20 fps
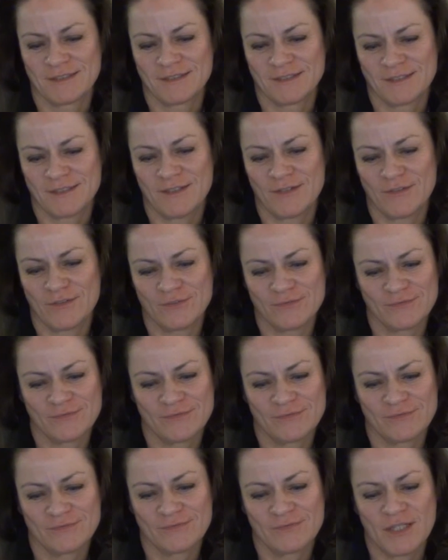So,
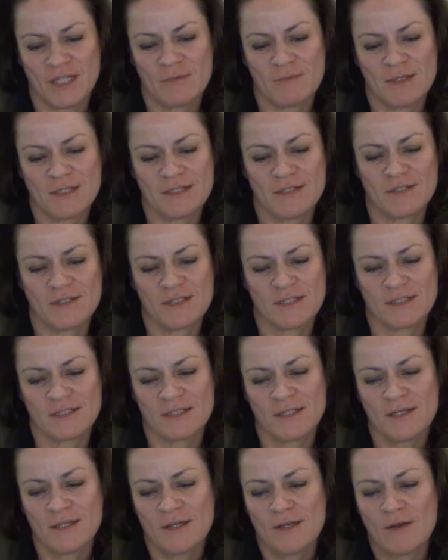key
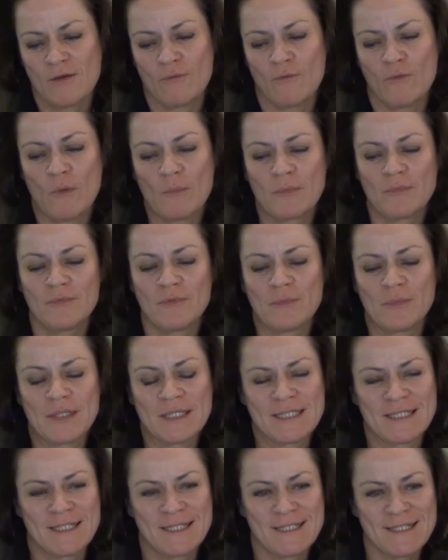messages. We're open for
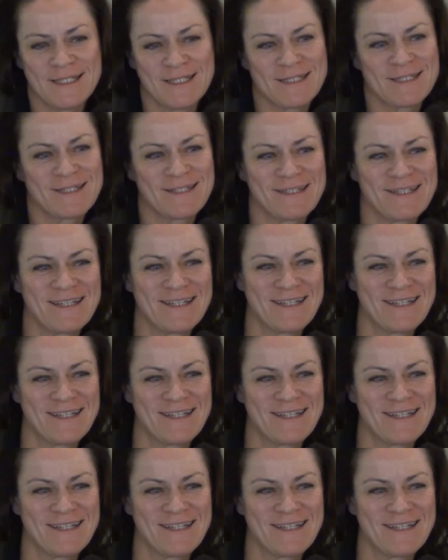business,